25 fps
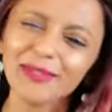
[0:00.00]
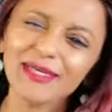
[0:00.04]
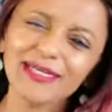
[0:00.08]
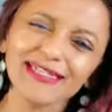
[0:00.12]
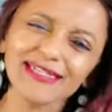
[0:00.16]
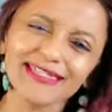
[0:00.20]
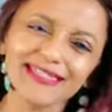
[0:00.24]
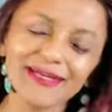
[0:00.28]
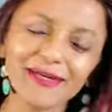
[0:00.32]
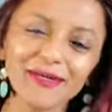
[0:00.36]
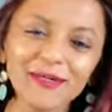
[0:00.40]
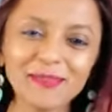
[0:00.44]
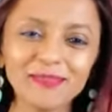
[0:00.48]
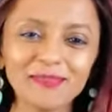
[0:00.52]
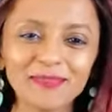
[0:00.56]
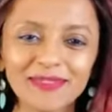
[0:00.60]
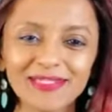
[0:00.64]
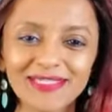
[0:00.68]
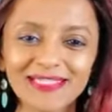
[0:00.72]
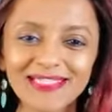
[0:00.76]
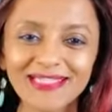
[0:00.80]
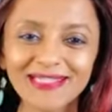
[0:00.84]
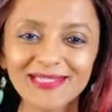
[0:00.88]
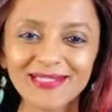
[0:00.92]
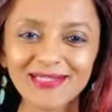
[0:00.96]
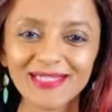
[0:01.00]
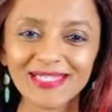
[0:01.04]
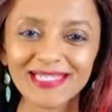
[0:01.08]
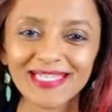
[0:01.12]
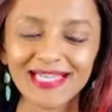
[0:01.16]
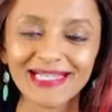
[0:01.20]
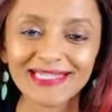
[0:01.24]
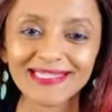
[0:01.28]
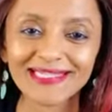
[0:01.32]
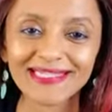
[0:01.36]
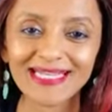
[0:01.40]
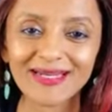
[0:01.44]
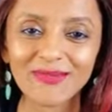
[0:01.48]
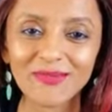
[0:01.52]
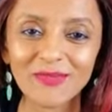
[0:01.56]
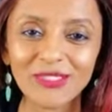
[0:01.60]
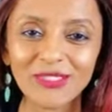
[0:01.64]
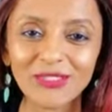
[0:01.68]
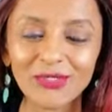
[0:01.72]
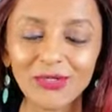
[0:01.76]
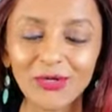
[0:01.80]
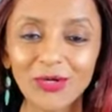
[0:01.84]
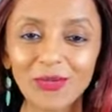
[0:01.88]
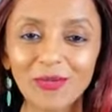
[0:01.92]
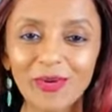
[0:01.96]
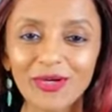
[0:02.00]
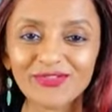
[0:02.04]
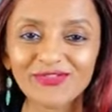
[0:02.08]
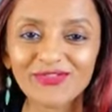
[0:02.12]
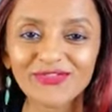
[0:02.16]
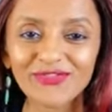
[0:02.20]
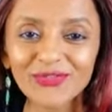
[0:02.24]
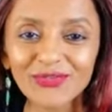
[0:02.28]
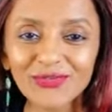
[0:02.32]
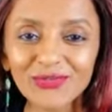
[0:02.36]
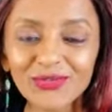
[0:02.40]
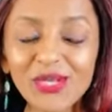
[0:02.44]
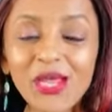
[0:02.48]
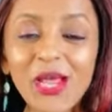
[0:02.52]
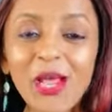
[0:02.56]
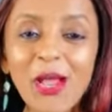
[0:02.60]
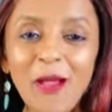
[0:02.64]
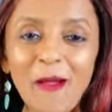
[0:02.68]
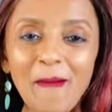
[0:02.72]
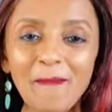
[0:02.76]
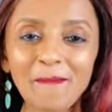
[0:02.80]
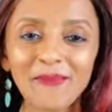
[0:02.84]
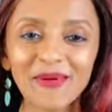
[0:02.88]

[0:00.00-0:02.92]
Well, I hope this is not the last time we talk about food,